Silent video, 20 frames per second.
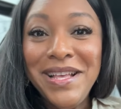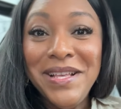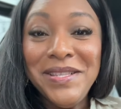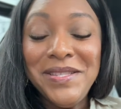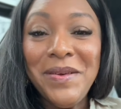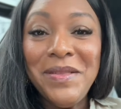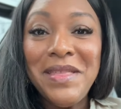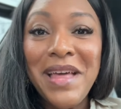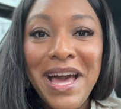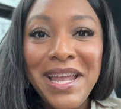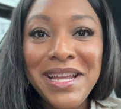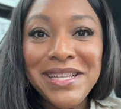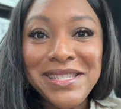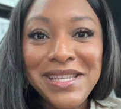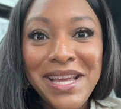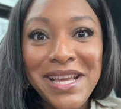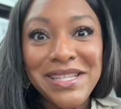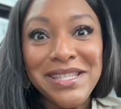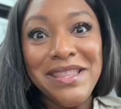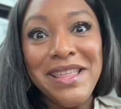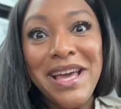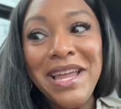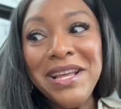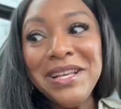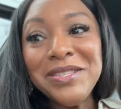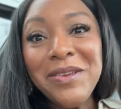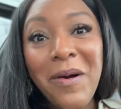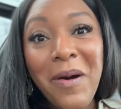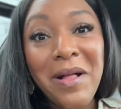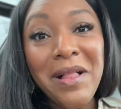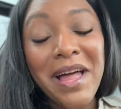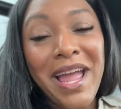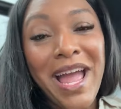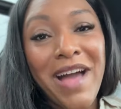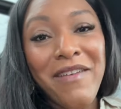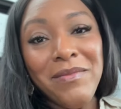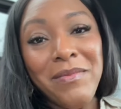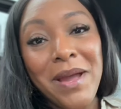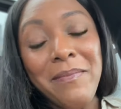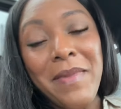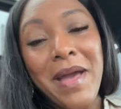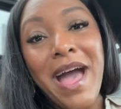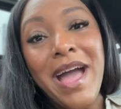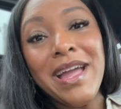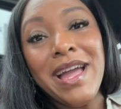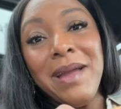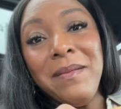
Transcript: So that is it. That is all I have in my bag.